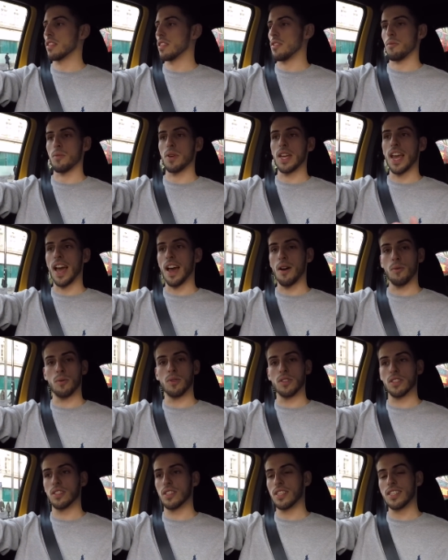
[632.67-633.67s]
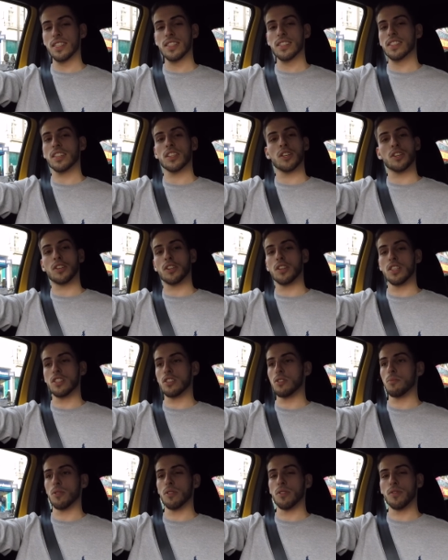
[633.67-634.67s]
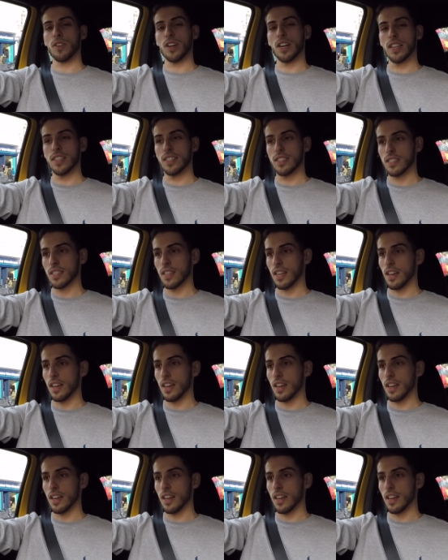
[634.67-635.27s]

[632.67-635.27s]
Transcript: 3 hours. This isn't good consumer advice.